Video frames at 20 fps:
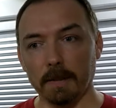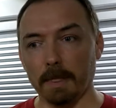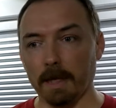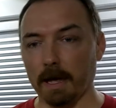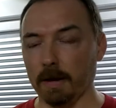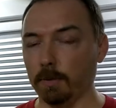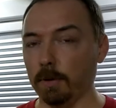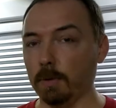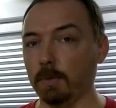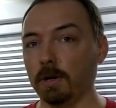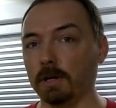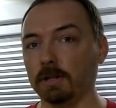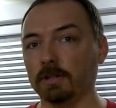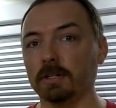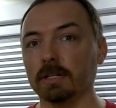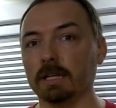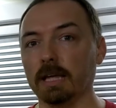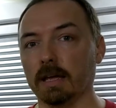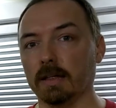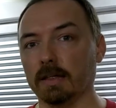and we work
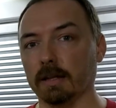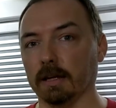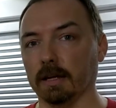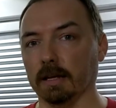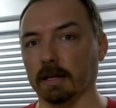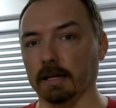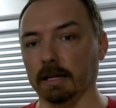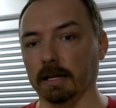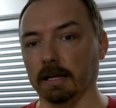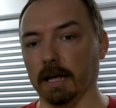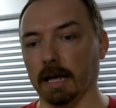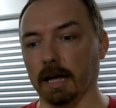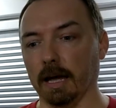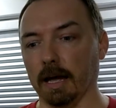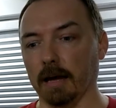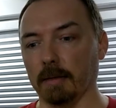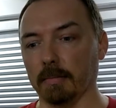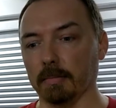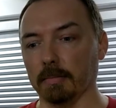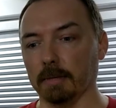together
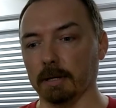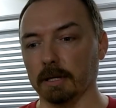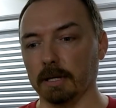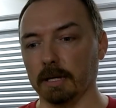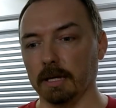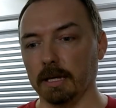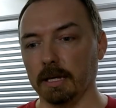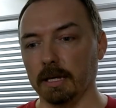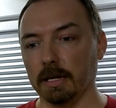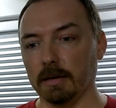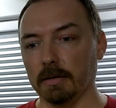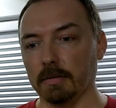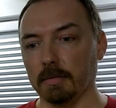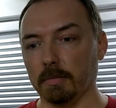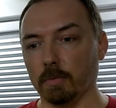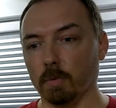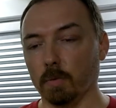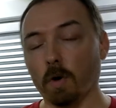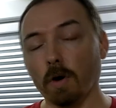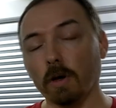
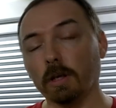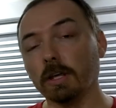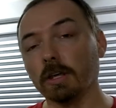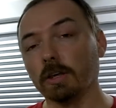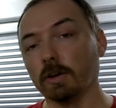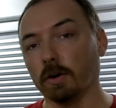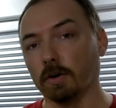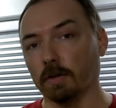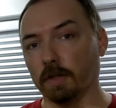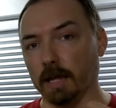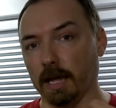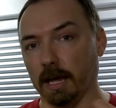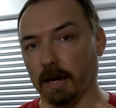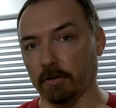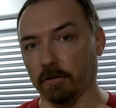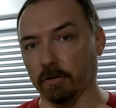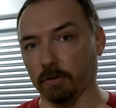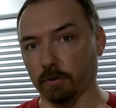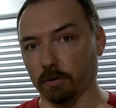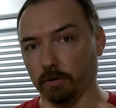working on the
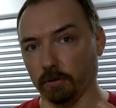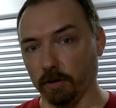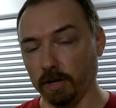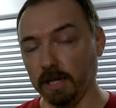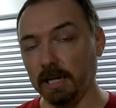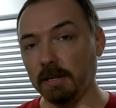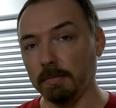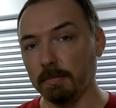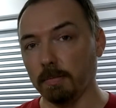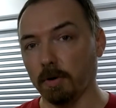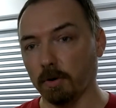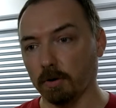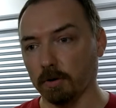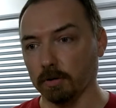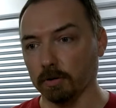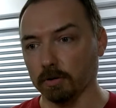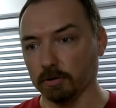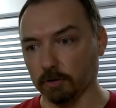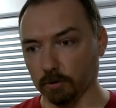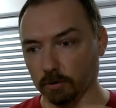actual 3D
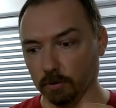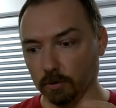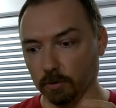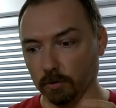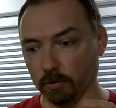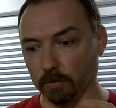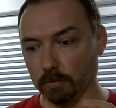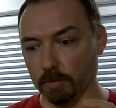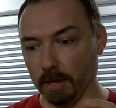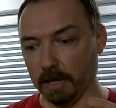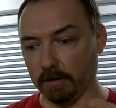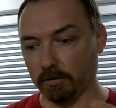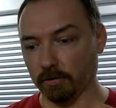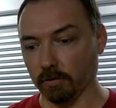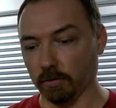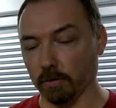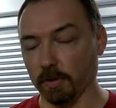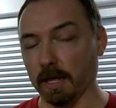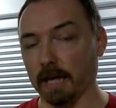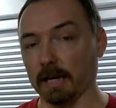model to make
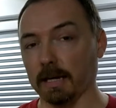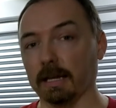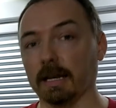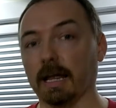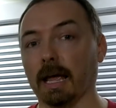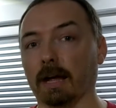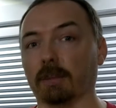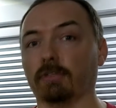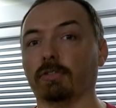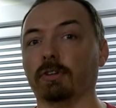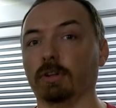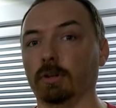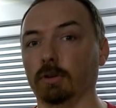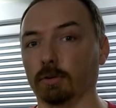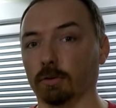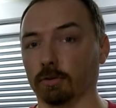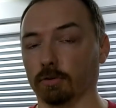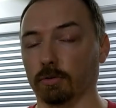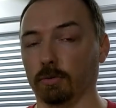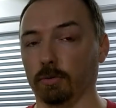sure that it actually
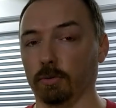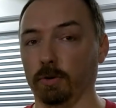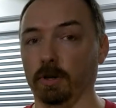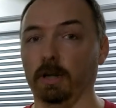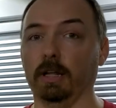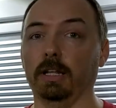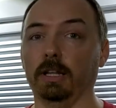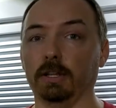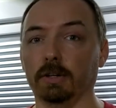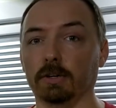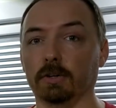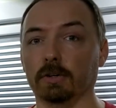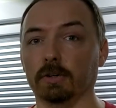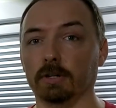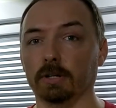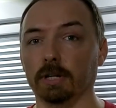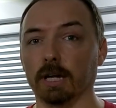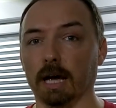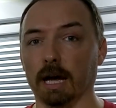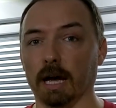looks really
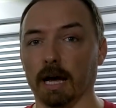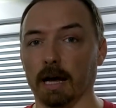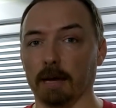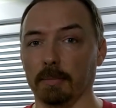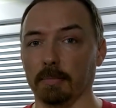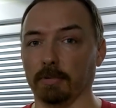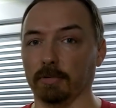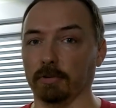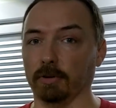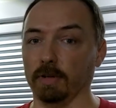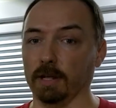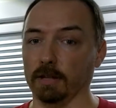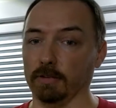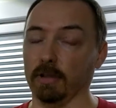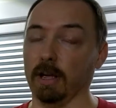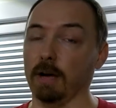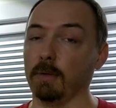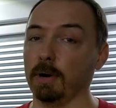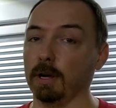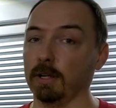good. So that's
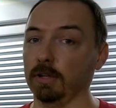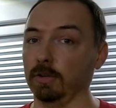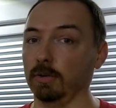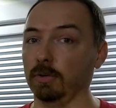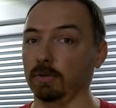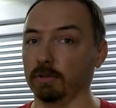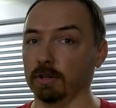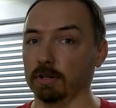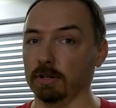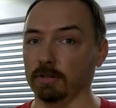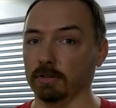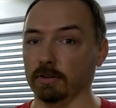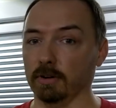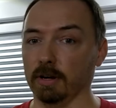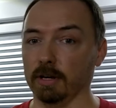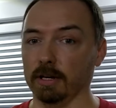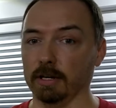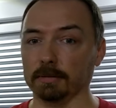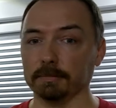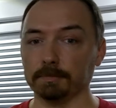how I use a
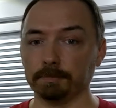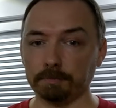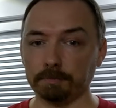designer.